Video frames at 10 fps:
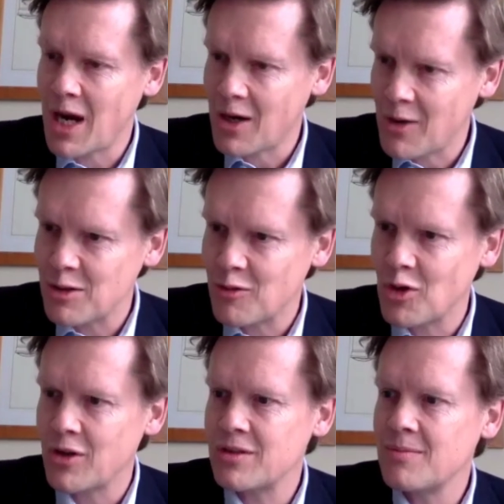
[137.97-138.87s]
background
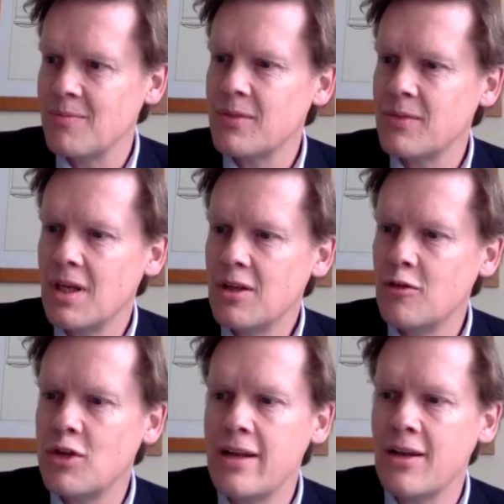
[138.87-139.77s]
you've got.
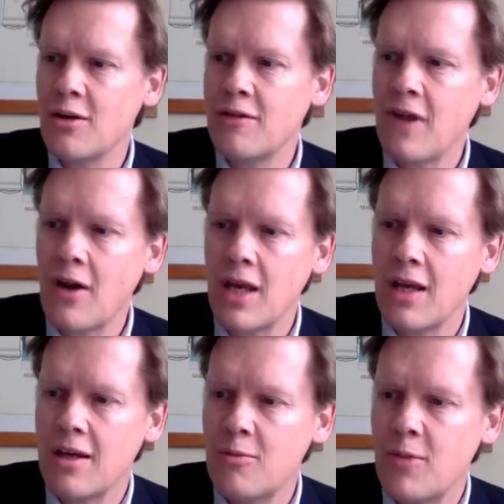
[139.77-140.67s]
You've clearly got a very
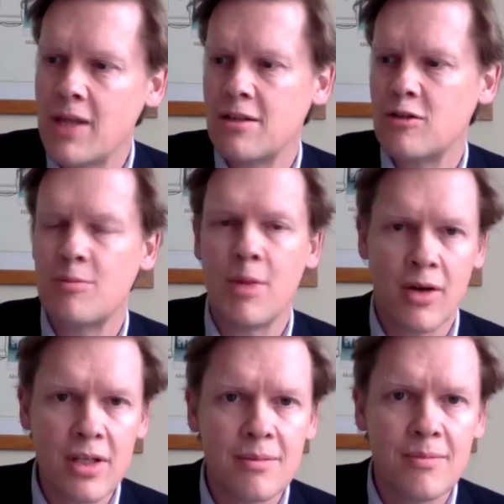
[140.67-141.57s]
competitive
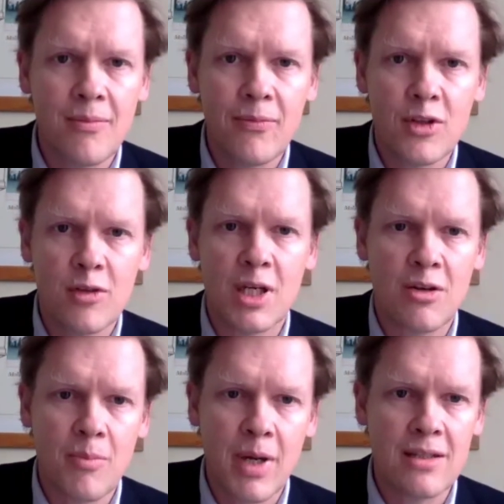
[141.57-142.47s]
spirit. You've been
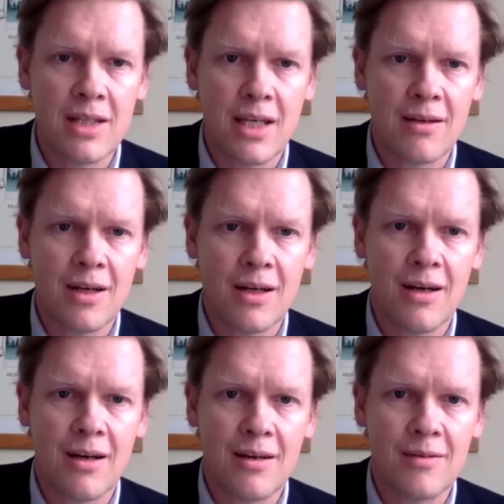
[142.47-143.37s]
competing
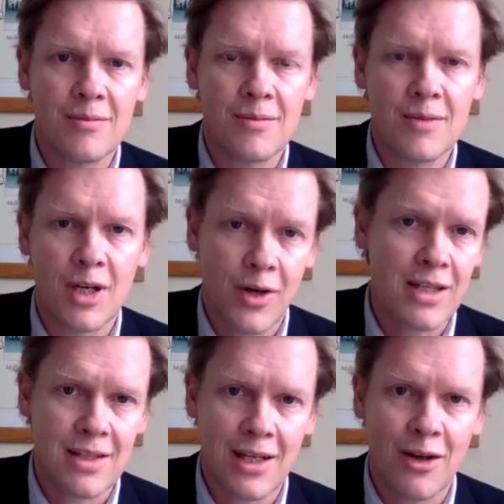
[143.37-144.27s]
a great
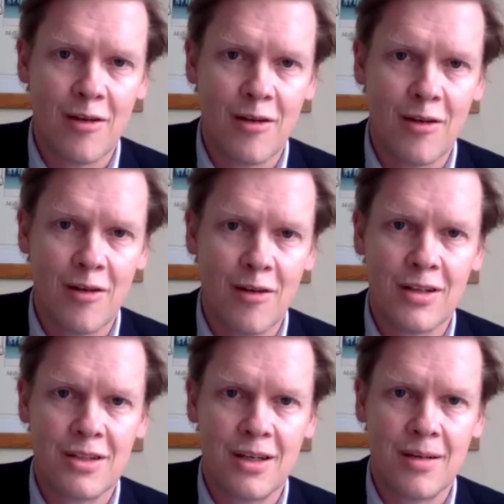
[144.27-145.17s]
deal over the
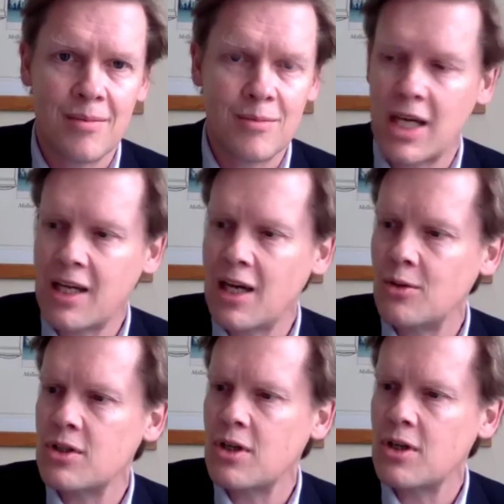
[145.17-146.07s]
last
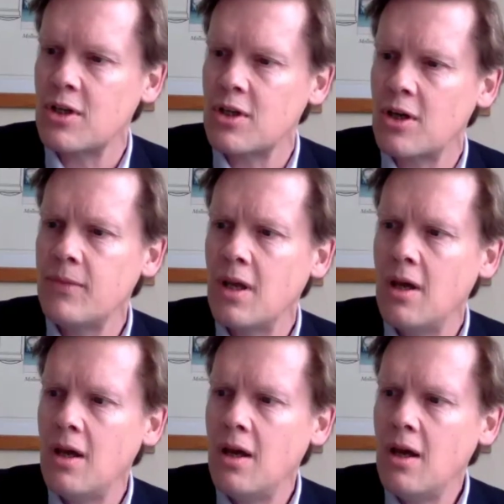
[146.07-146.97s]
decade or so.
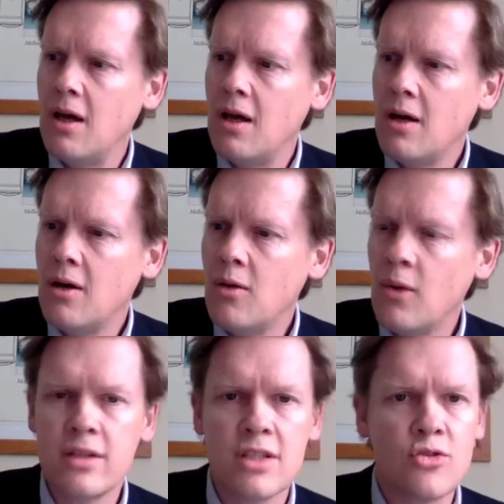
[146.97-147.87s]

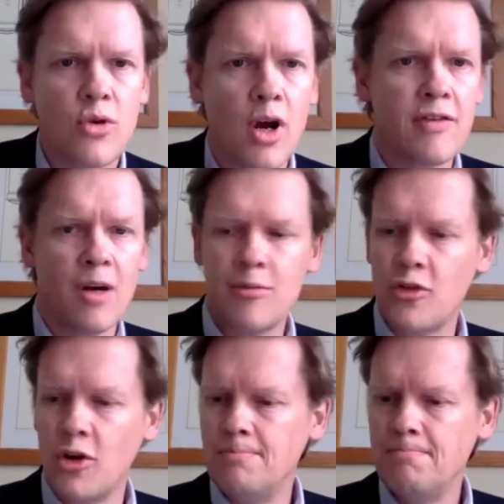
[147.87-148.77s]
Where does this drive
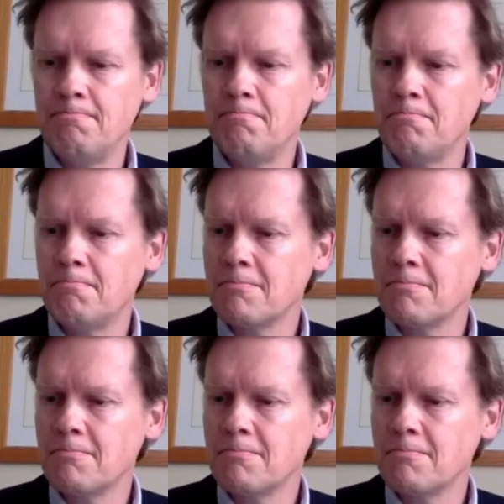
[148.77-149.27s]
come from?